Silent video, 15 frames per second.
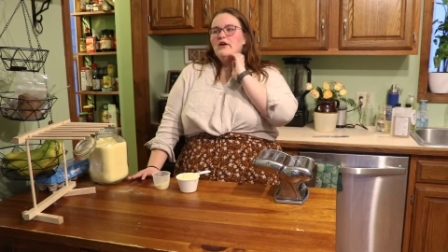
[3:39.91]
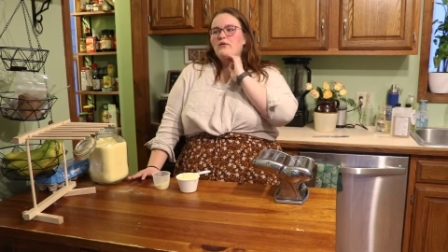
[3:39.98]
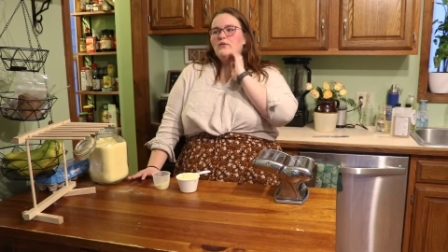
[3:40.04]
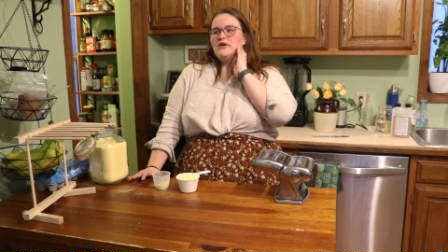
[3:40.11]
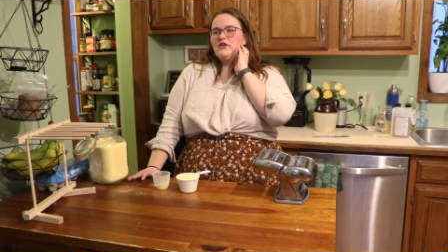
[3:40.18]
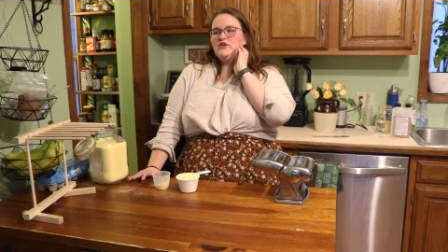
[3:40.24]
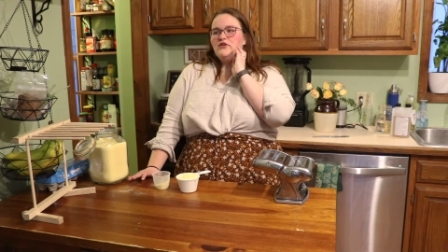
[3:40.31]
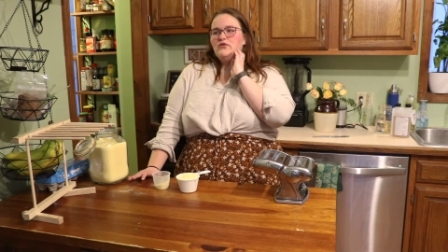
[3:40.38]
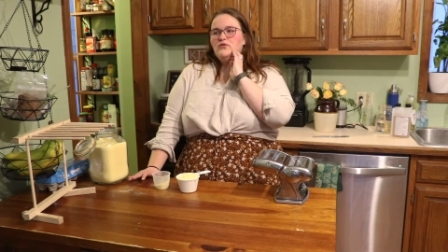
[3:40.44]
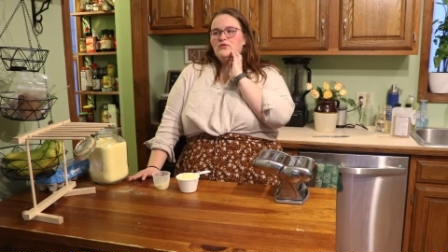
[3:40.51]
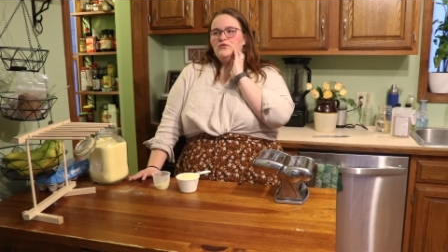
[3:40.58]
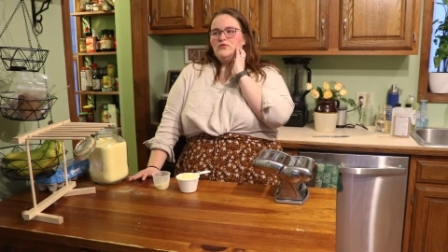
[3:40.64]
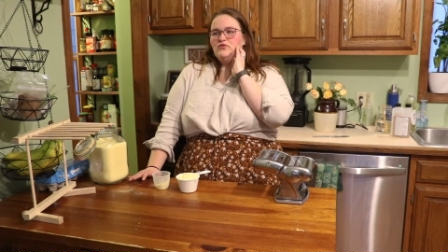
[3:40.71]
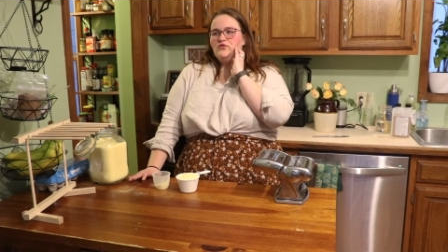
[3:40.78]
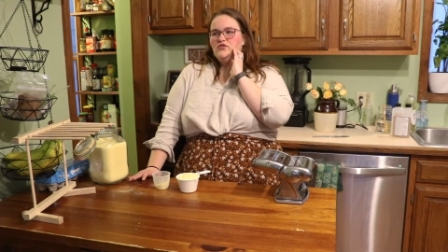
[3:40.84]
we
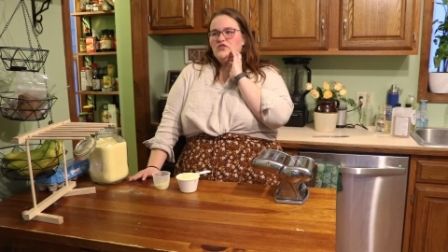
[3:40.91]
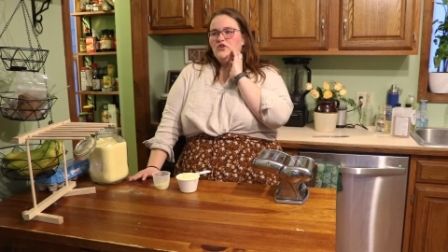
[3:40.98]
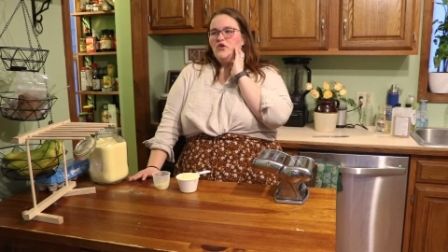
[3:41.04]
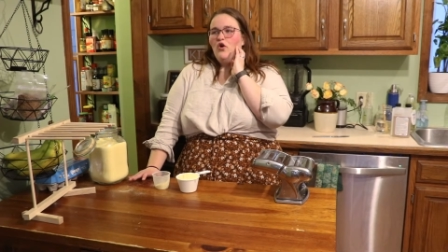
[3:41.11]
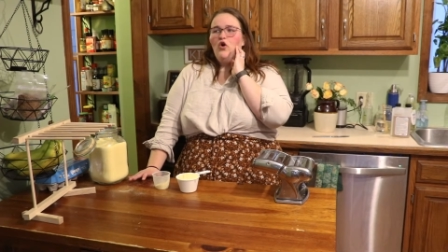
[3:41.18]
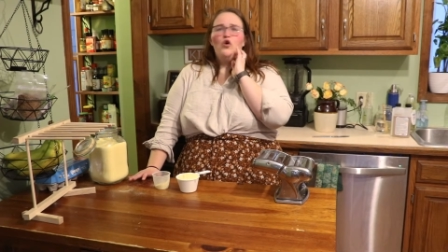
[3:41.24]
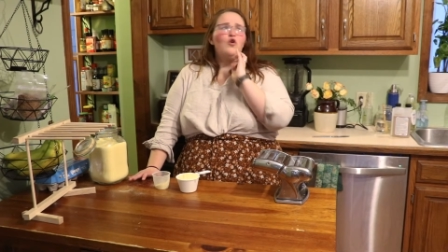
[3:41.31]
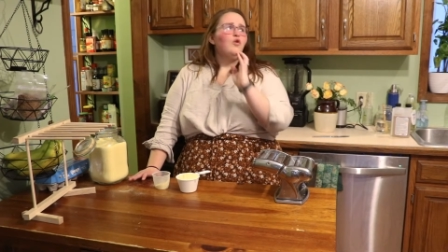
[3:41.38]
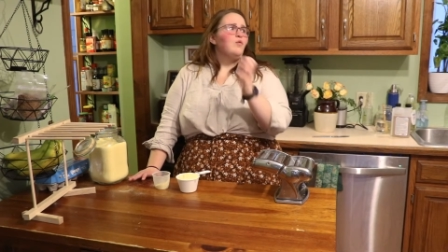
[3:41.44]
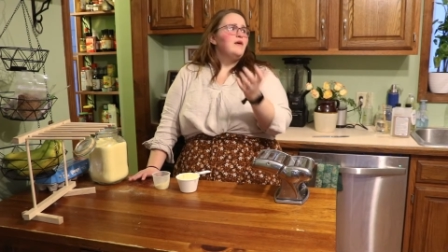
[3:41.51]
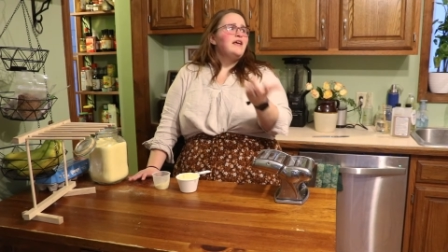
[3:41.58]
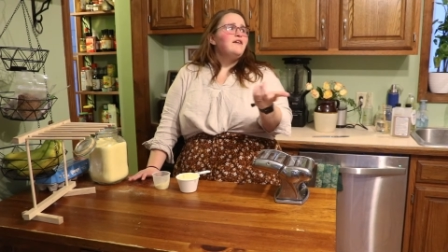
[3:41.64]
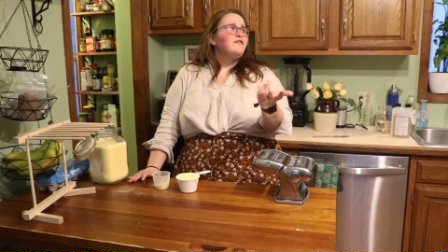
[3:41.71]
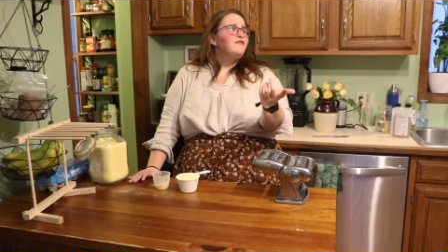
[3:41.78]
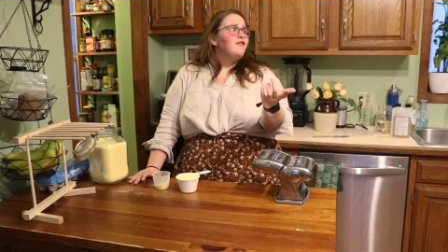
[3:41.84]
used whole
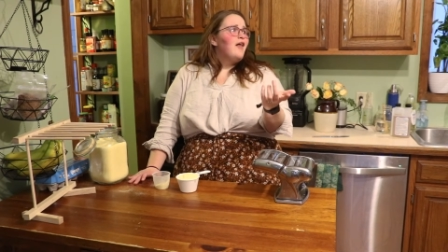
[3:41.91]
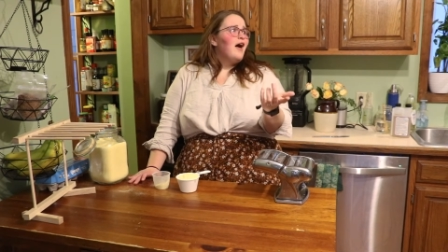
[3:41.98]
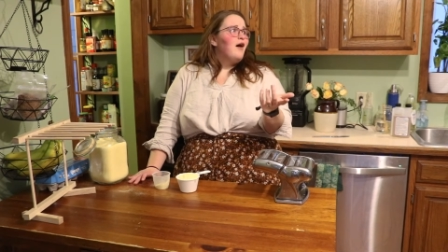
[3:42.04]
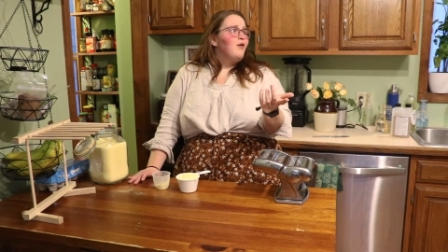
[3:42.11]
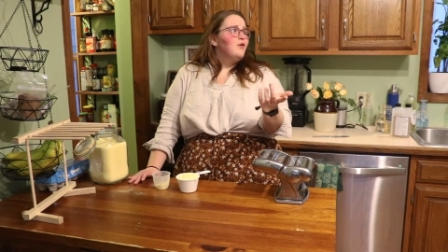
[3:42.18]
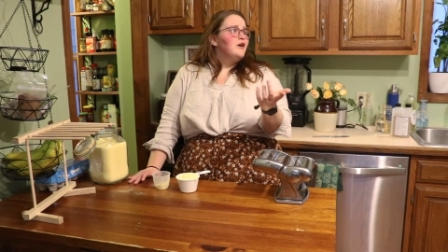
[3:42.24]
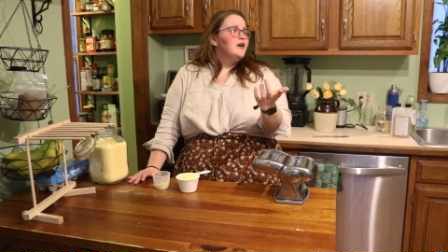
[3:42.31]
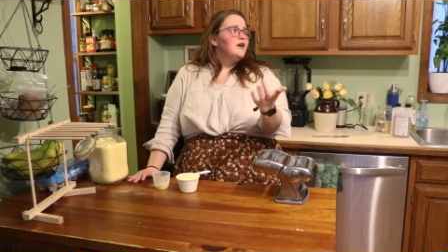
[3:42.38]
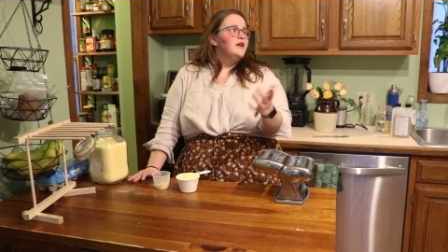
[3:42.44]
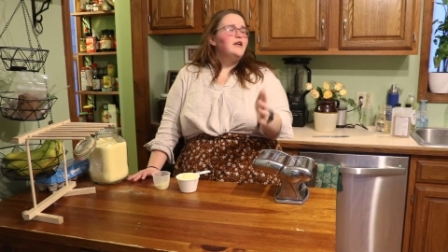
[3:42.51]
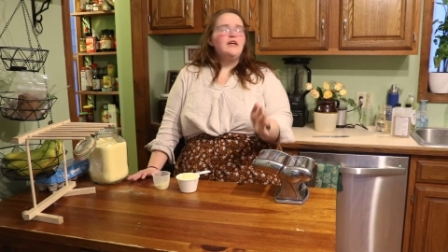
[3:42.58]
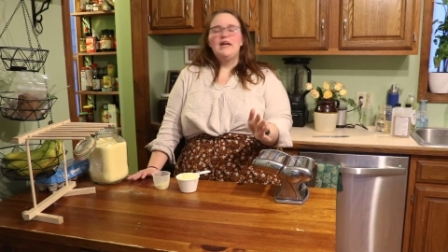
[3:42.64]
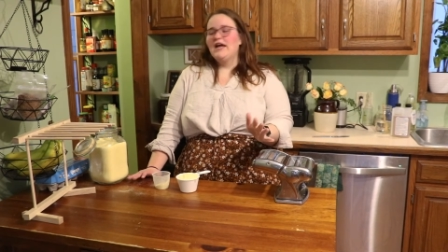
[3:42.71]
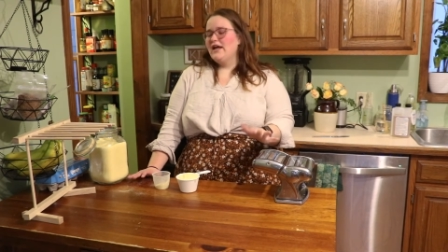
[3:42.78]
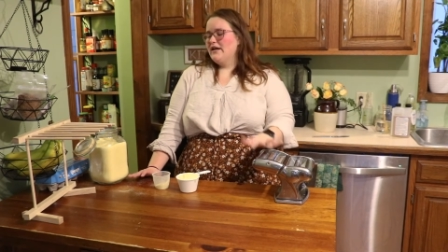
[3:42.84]
wheat flour,
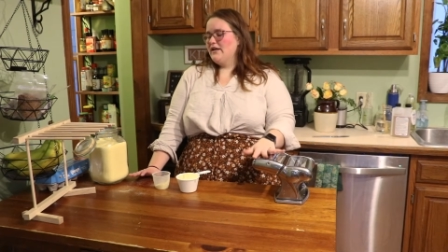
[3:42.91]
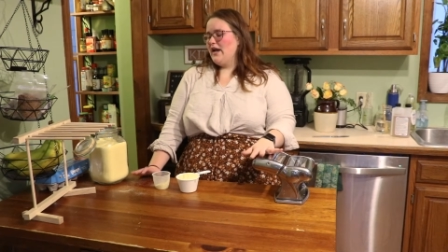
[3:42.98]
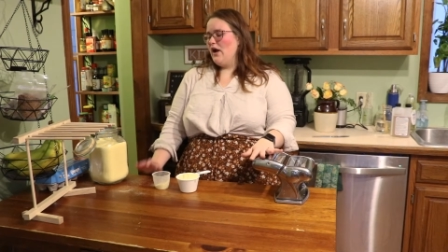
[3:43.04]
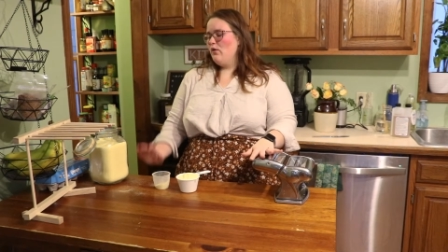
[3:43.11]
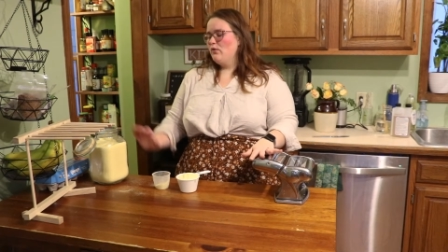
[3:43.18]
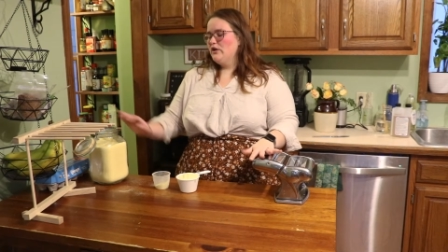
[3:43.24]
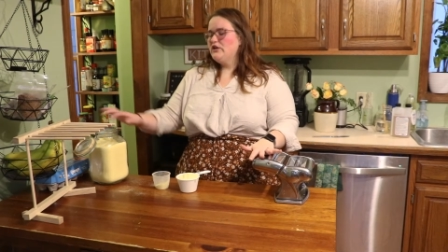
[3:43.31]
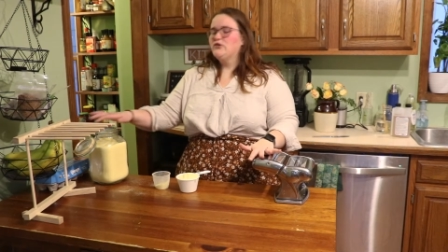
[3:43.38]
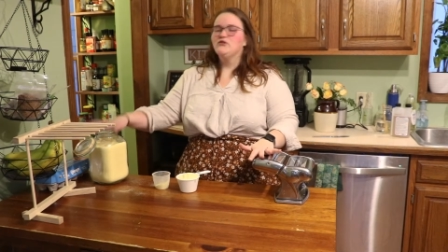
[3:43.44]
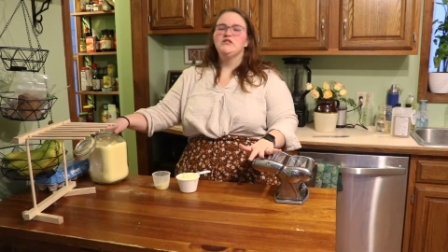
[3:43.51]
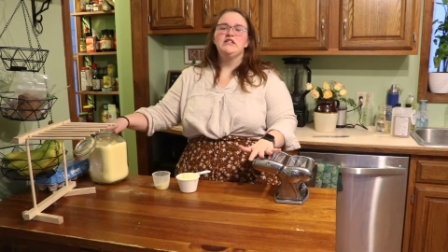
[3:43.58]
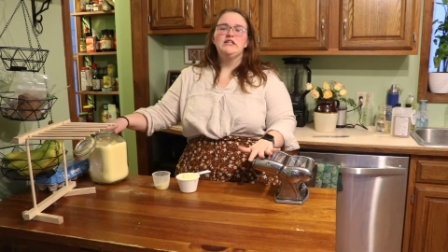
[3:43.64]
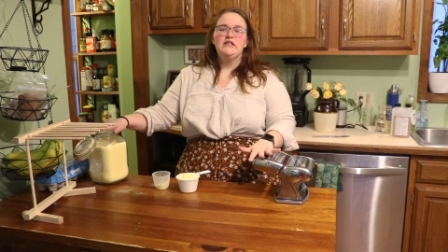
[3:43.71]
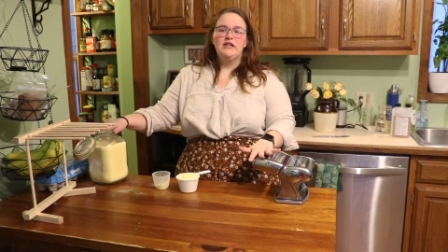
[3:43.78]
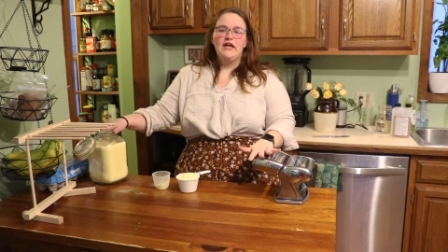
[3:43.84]
and now we're
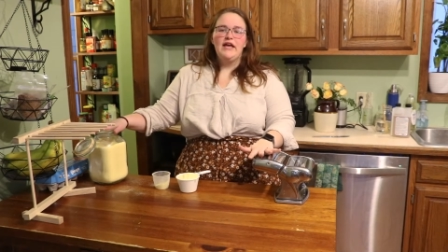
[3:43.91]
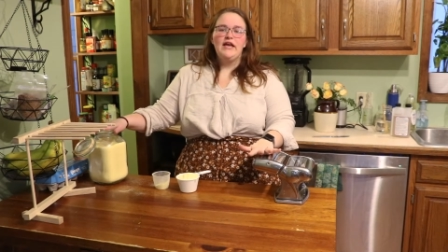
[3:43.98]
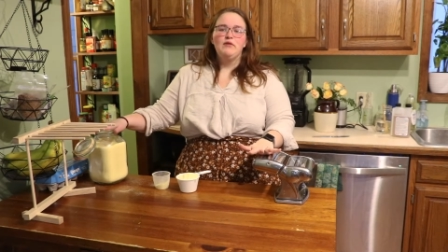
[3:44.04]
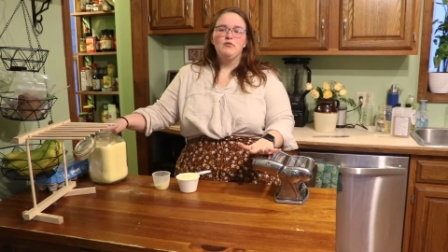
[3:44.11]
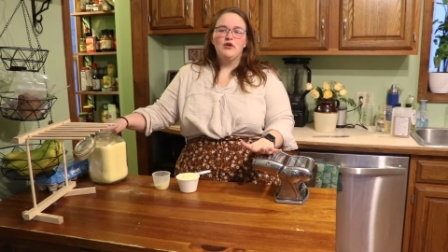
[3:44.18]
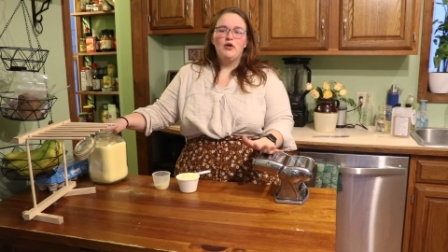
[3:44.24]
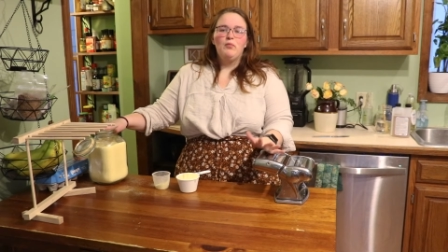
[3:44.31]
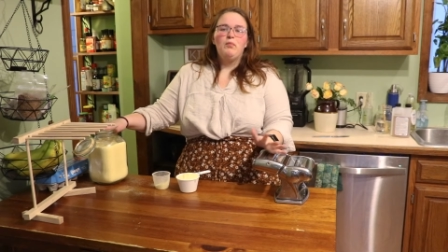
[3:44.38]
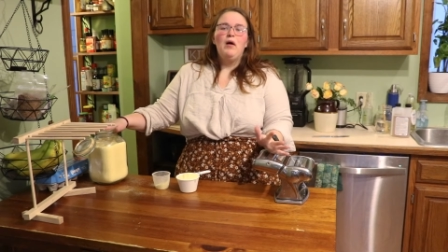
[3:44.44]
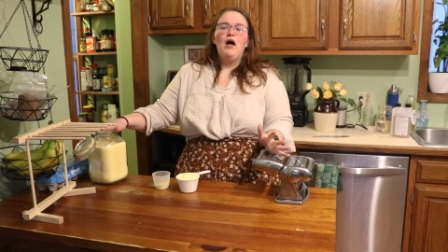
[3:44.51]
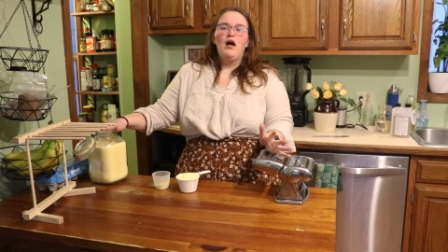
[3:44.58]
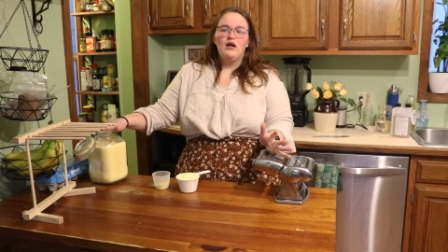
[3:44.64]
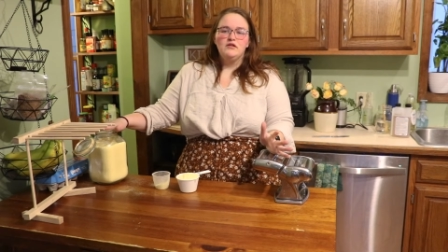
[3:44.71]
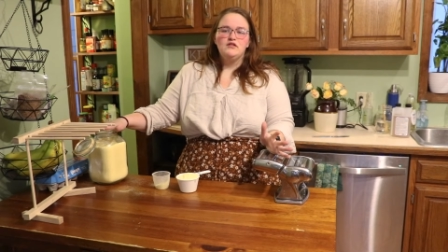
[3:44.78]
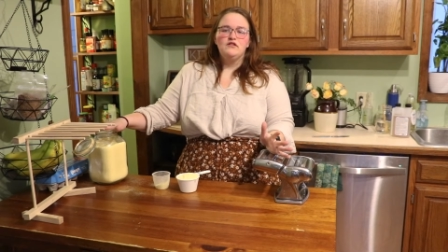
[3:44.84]
using a real
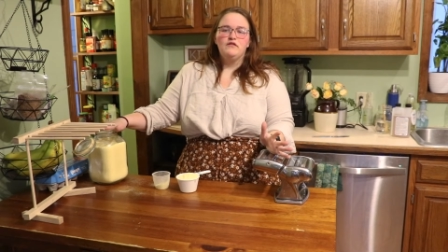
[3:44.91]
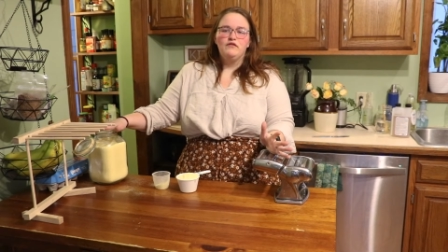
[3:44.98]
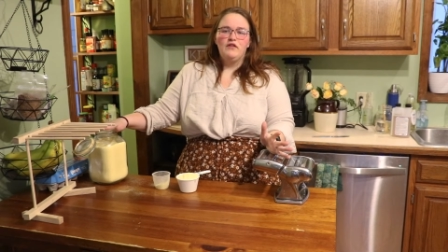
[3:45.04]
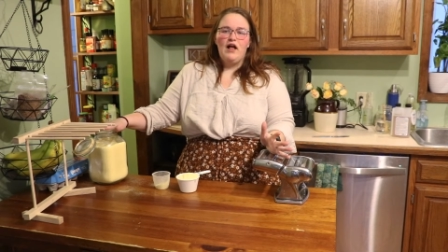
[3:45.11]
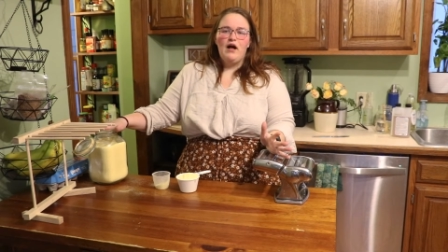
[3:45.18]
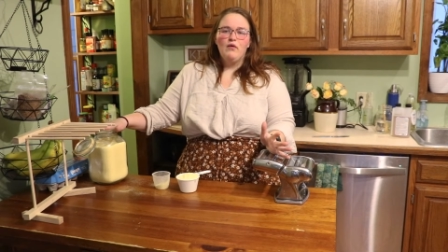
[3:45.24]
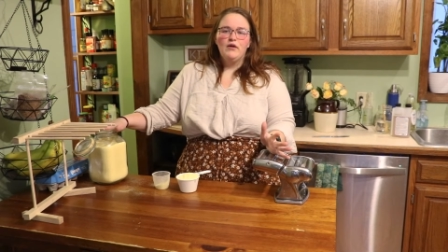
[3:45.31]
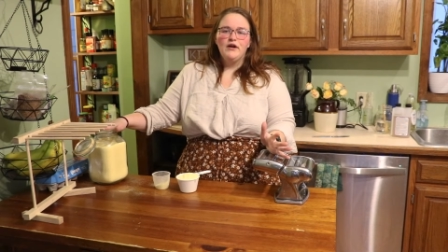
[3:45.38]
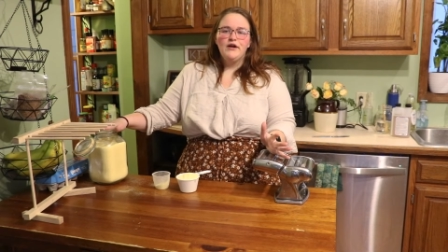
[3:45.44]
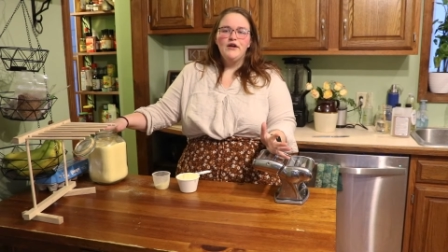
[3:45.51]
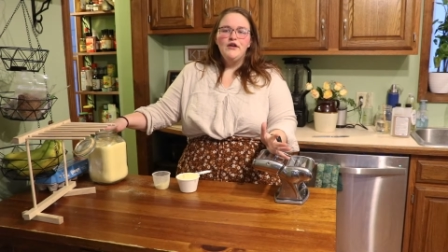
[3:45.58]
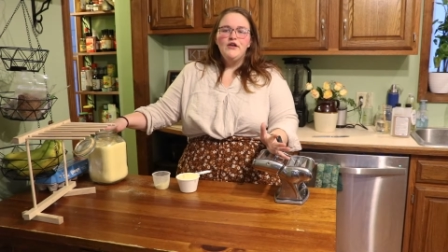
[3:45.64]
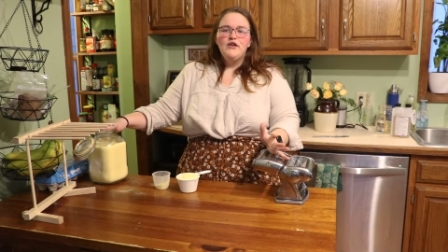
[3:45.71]
pasta flour.